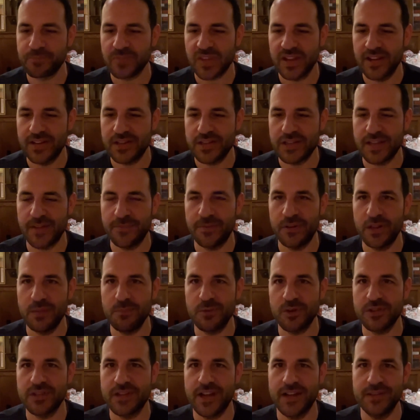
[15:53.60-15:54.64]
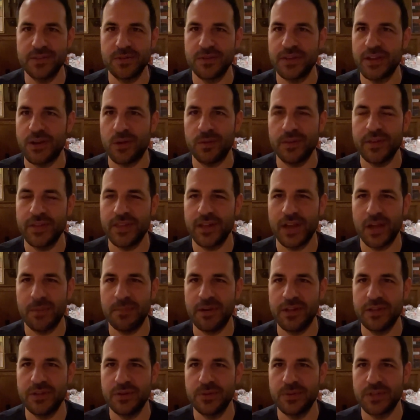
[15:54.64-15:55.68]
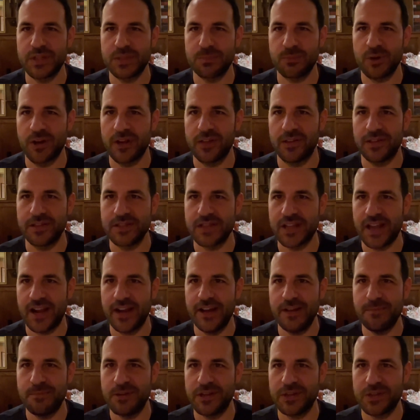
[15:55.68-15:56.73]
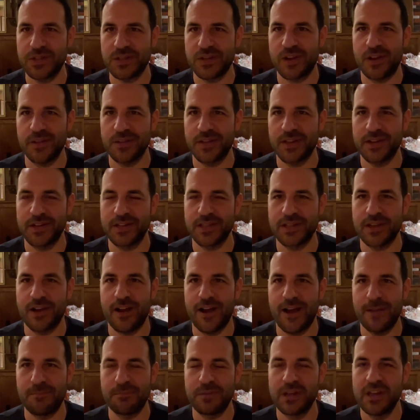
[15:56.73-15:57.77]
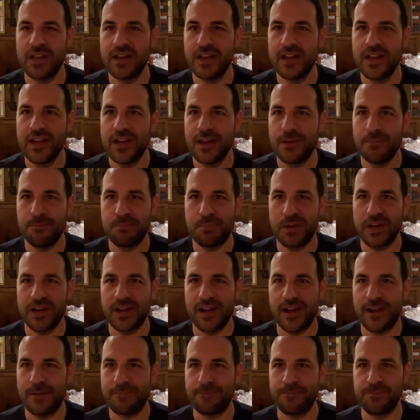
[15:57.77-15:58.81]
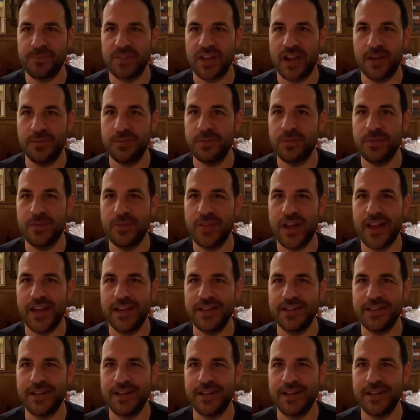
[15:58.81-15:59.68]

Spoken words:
it's definitely more tender. The only thing I'm gonna do is sprinkle a tiny bit of salt on the top. But other than that, you